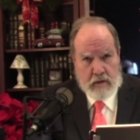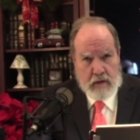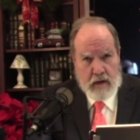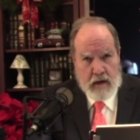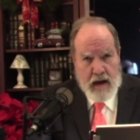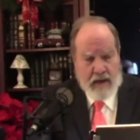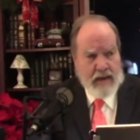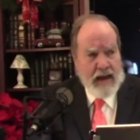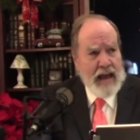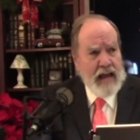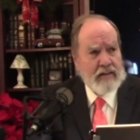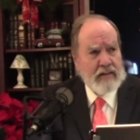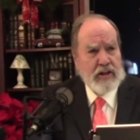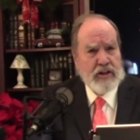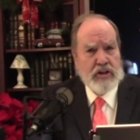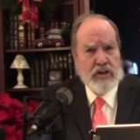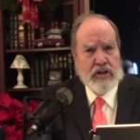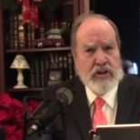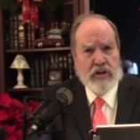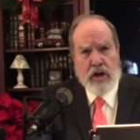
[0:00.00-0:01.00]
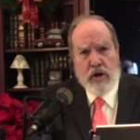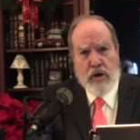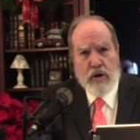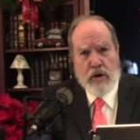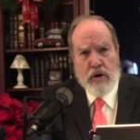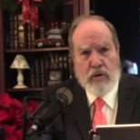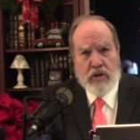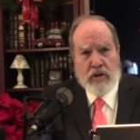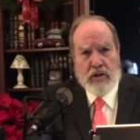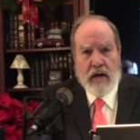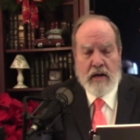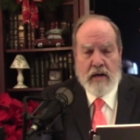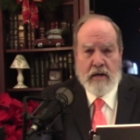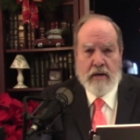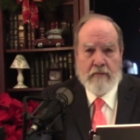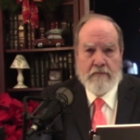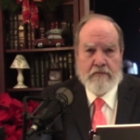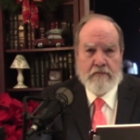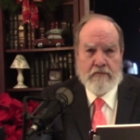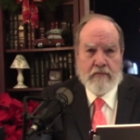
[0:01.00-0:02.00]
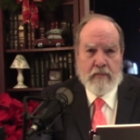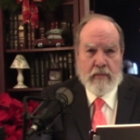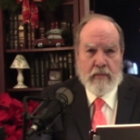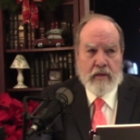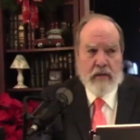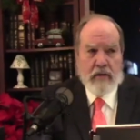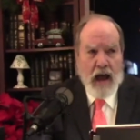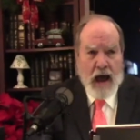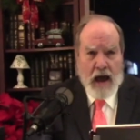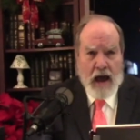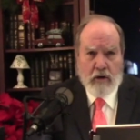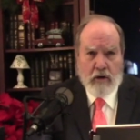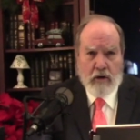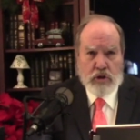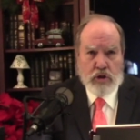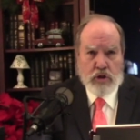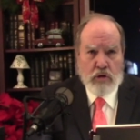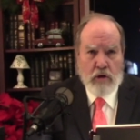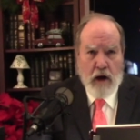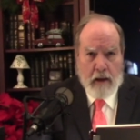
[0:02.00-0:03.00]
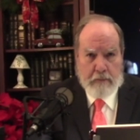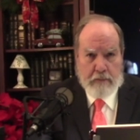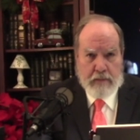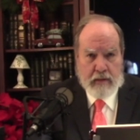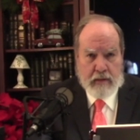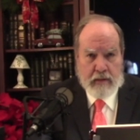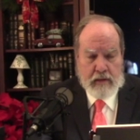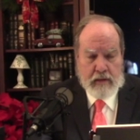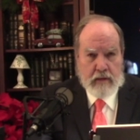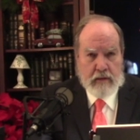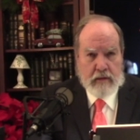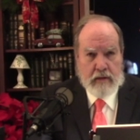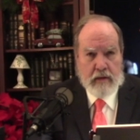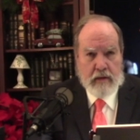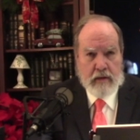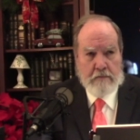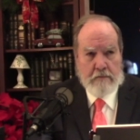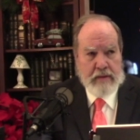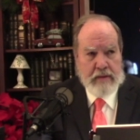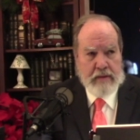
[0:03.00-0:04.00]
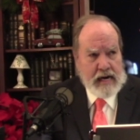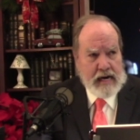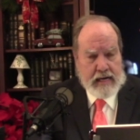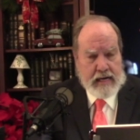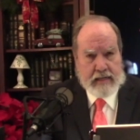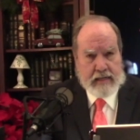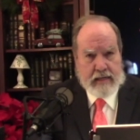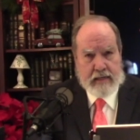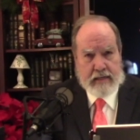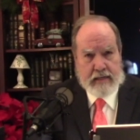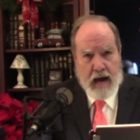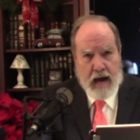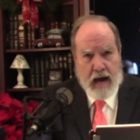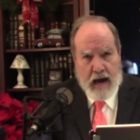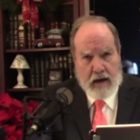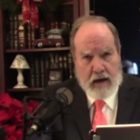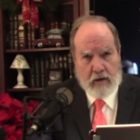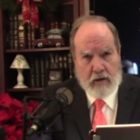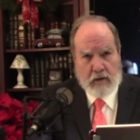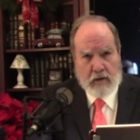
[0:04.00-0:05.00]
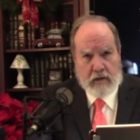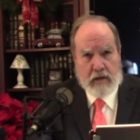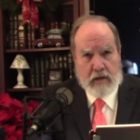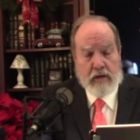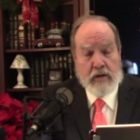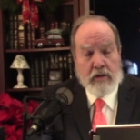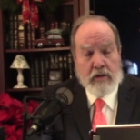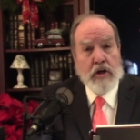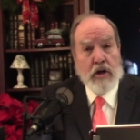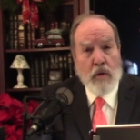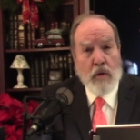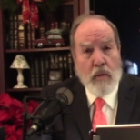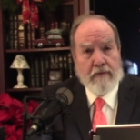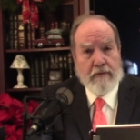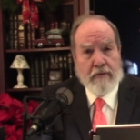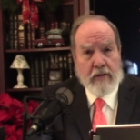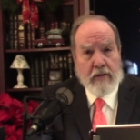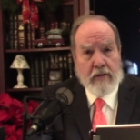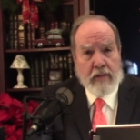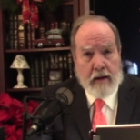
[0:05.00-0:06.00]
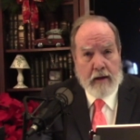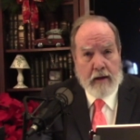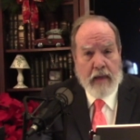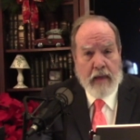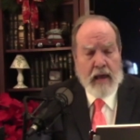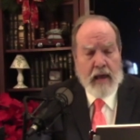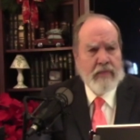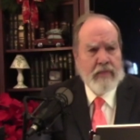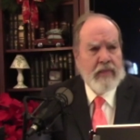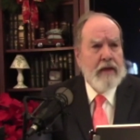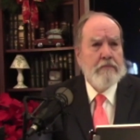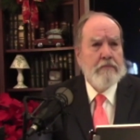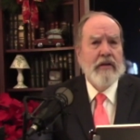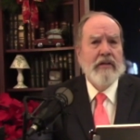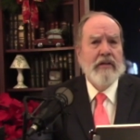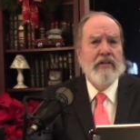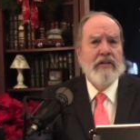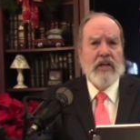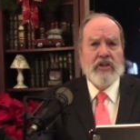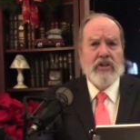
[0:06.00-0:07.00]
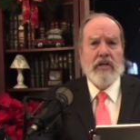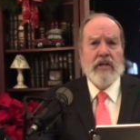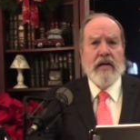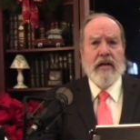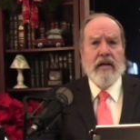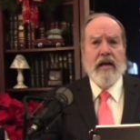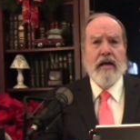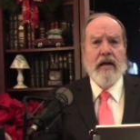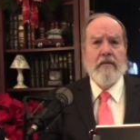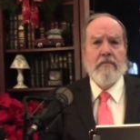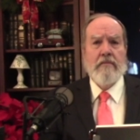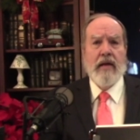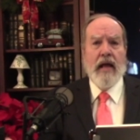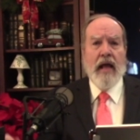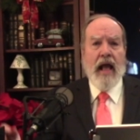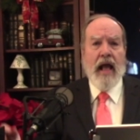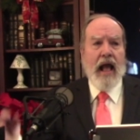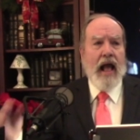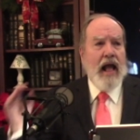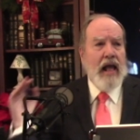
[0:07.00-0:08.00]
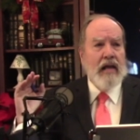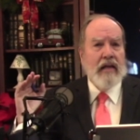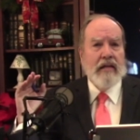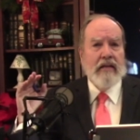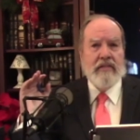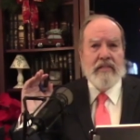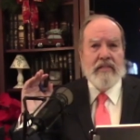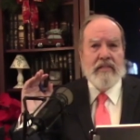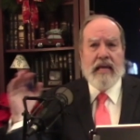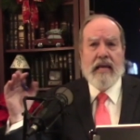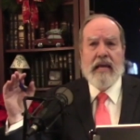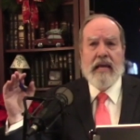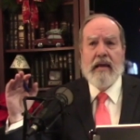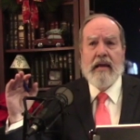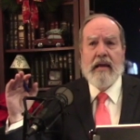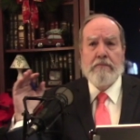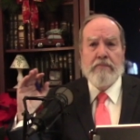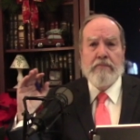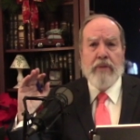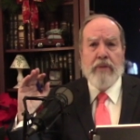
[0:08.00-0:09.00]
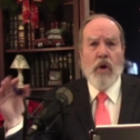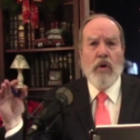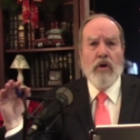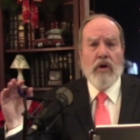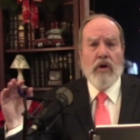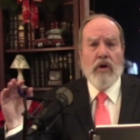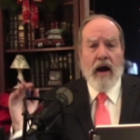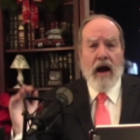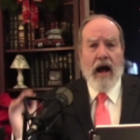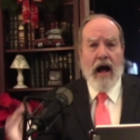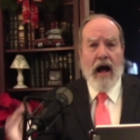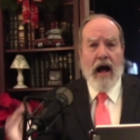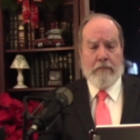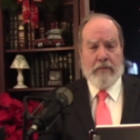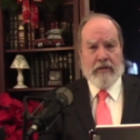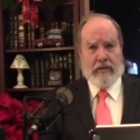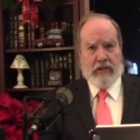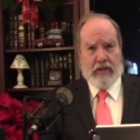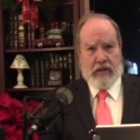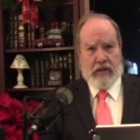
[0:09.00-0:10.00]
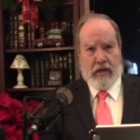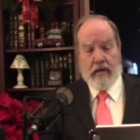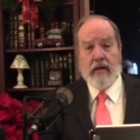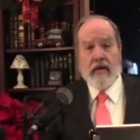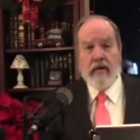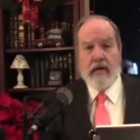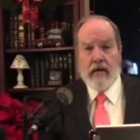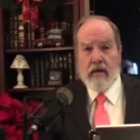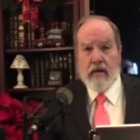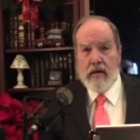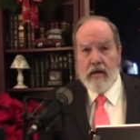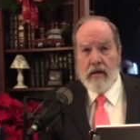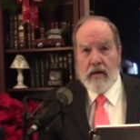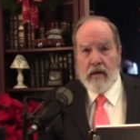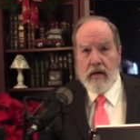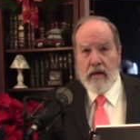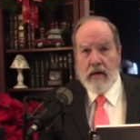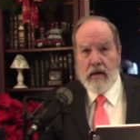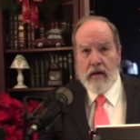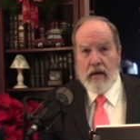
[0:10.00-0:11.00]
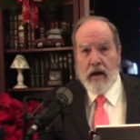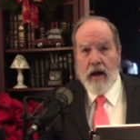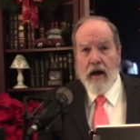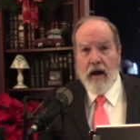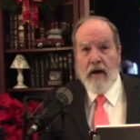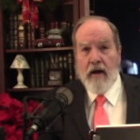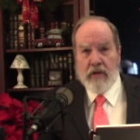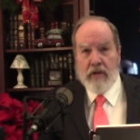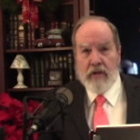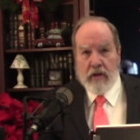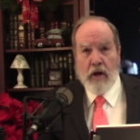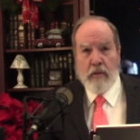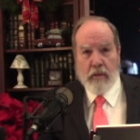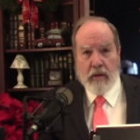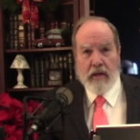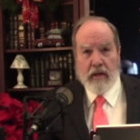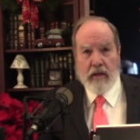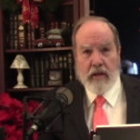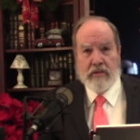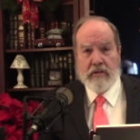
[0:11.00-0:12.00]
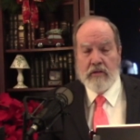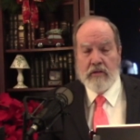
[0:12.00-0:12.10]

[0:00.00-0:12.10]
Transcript: And they had the stooge, Donald Trump, Benedict Donald, do it for them. They positioned him as the polar opposite of the globalist.